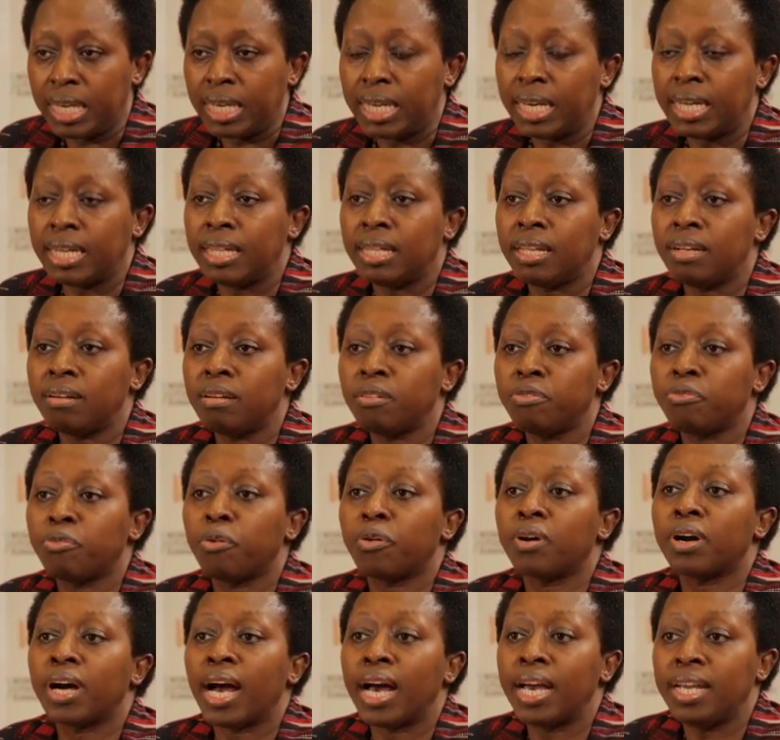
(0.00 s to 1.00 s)
and therefore
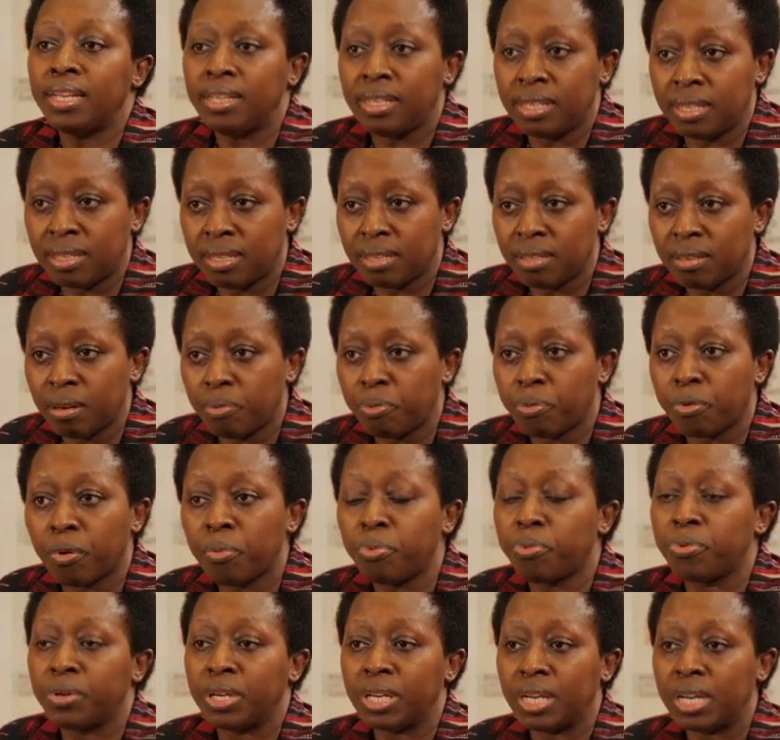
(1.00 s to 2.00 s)
guide it
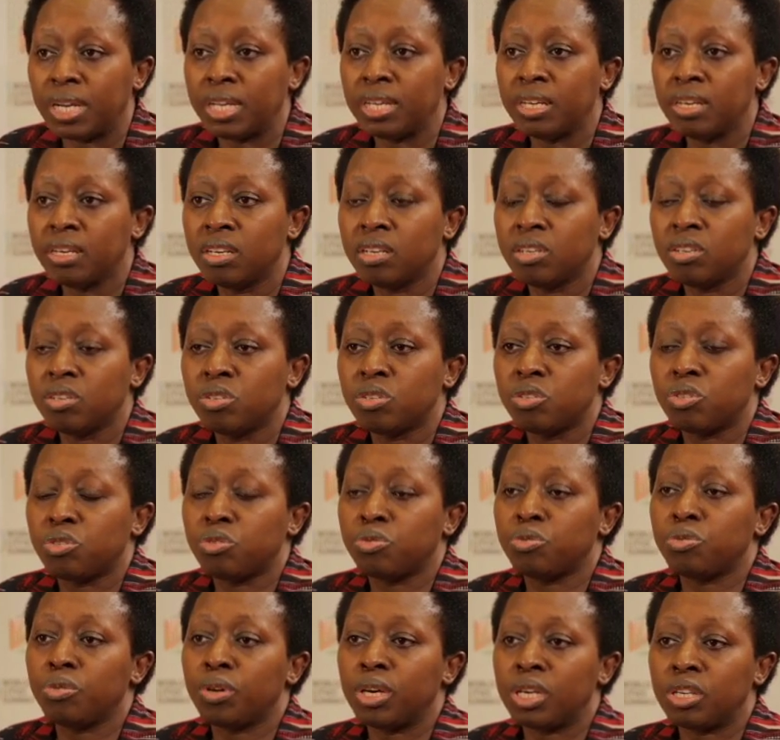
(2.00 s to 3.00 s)
appropriately
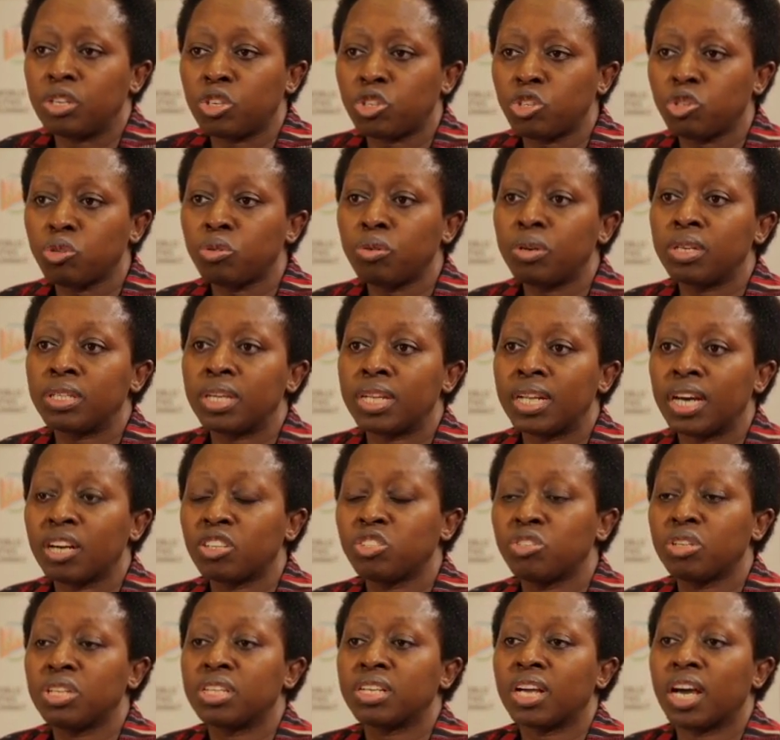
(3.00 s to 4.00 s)
to ensure that
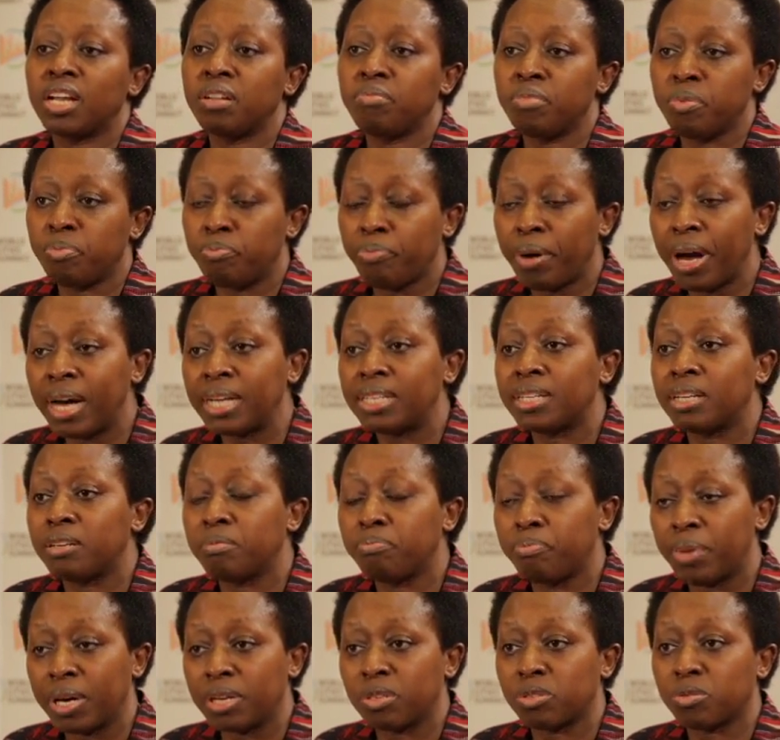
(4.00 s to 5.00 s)
actually it can be part
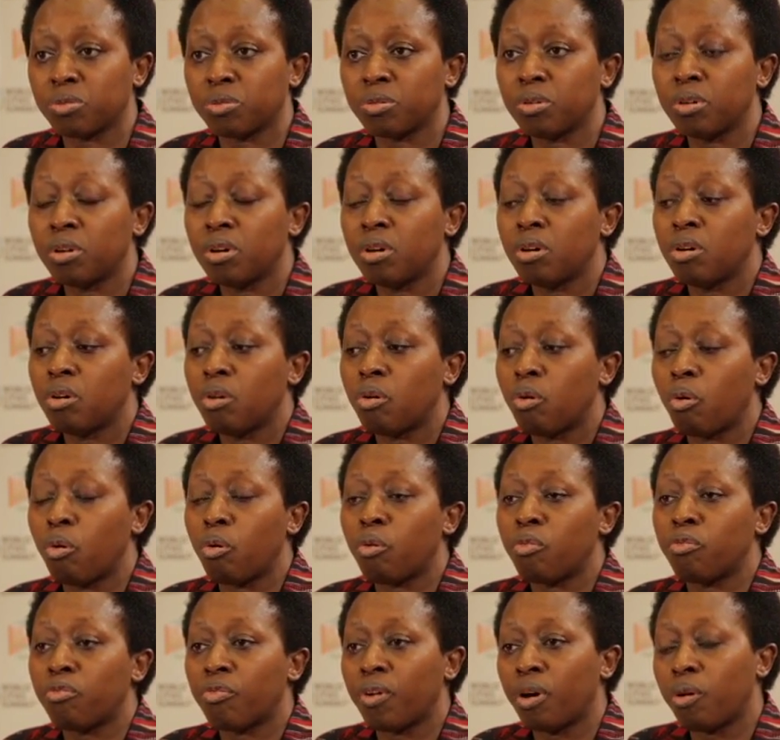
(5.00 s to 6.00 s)
and parcel
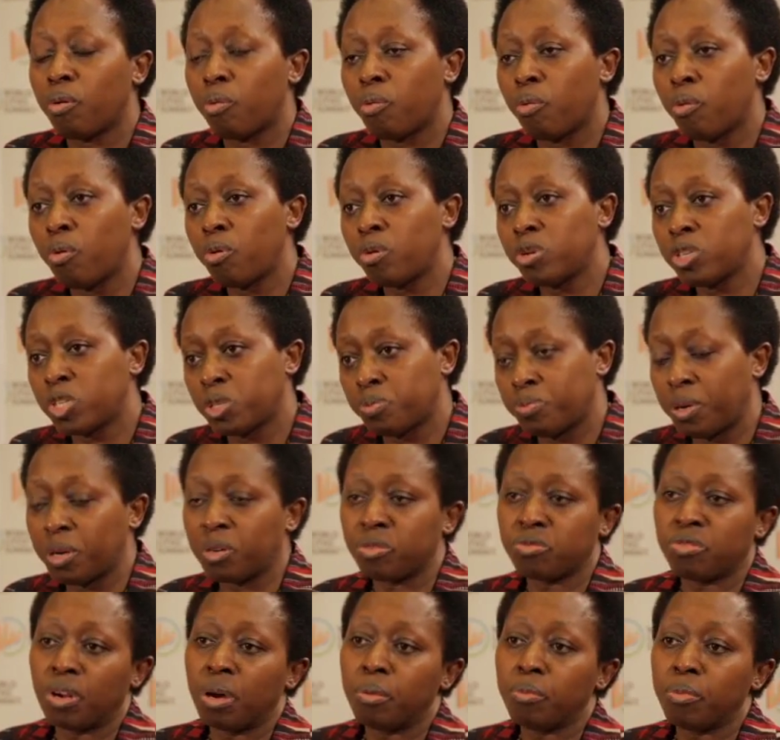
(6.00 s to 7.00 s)
of a whole
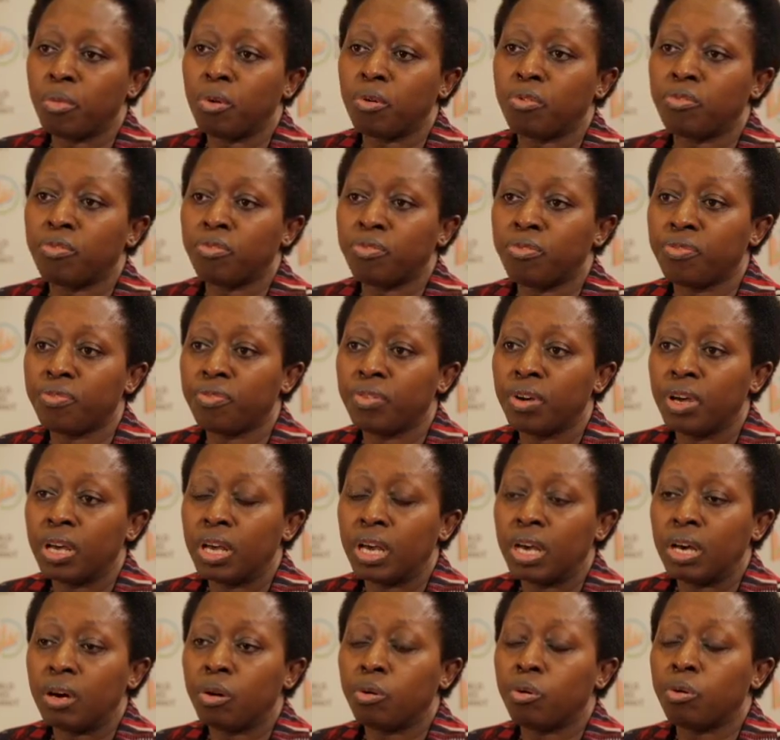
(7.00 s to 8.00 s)
spectrum
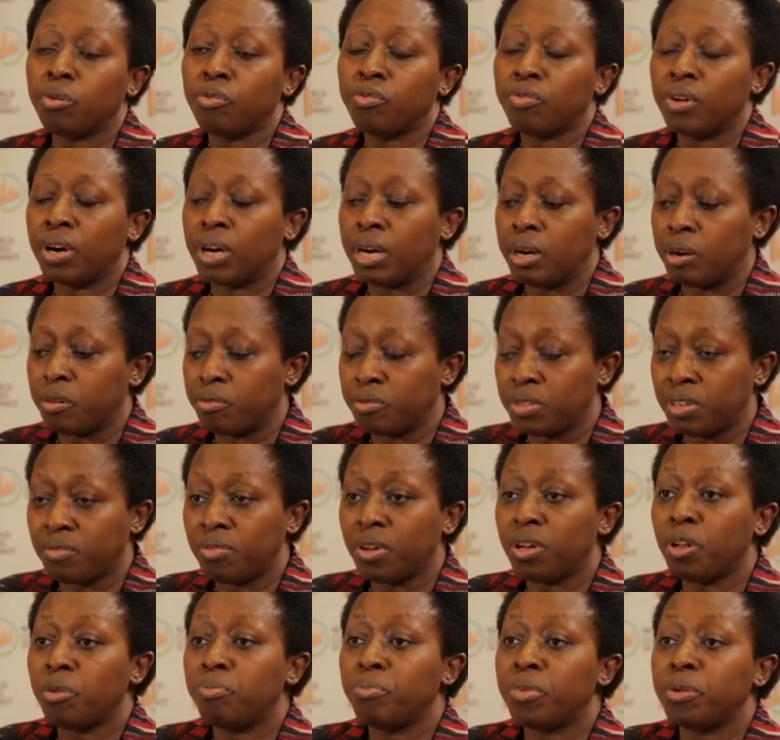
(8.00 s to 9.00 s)
of
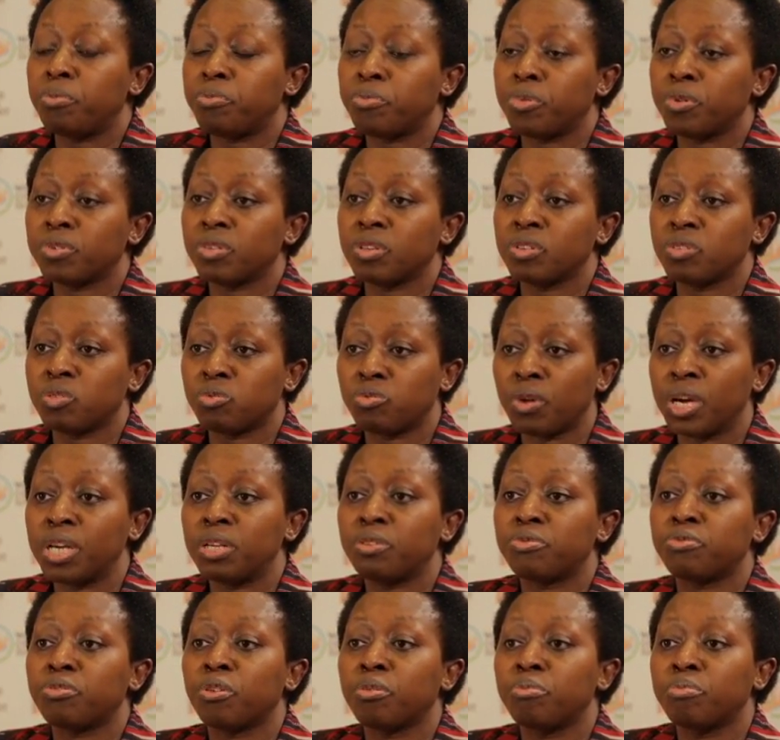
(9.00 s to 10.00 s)
development process,
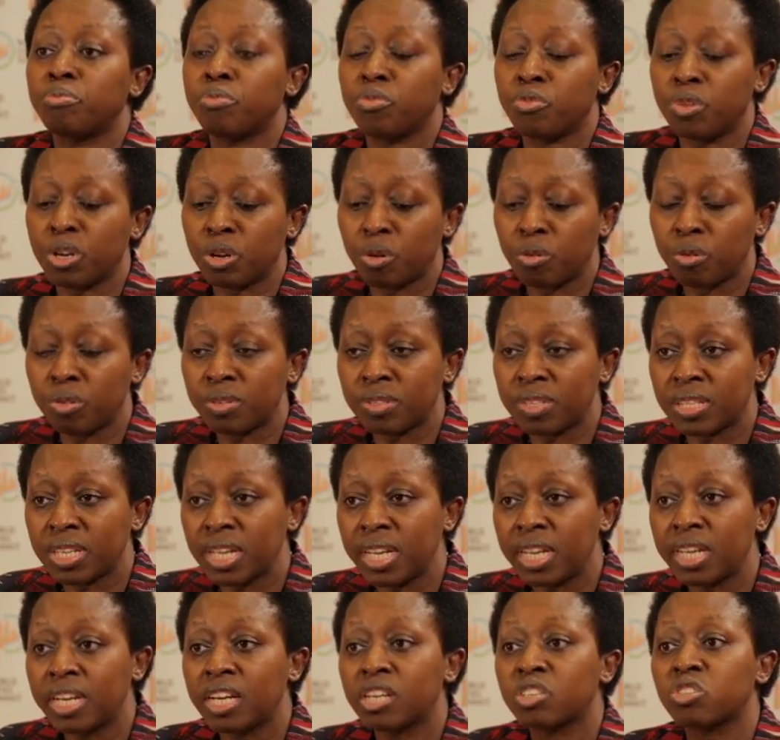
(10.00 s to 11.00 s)
right from
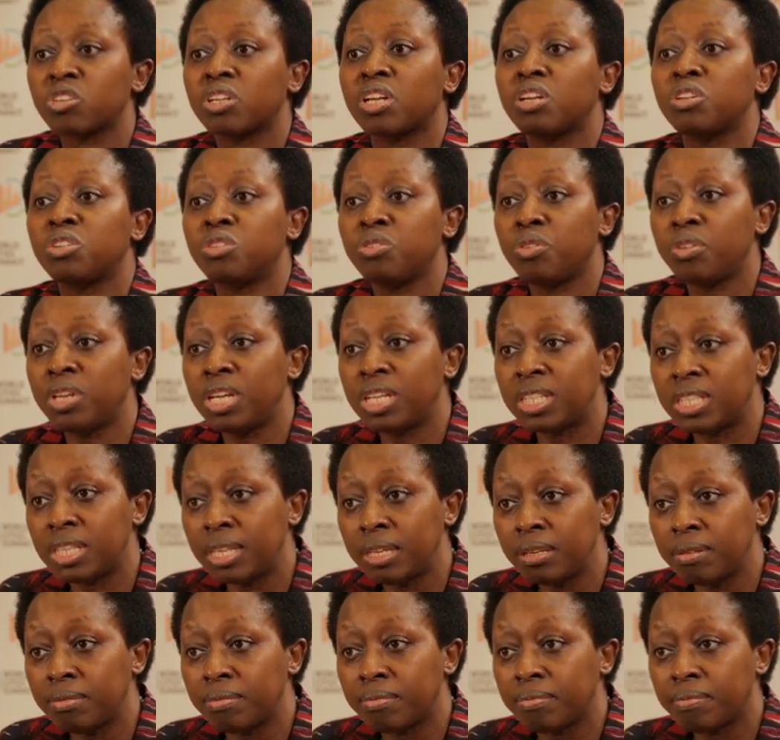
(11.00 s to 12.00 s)
reconciliation and unity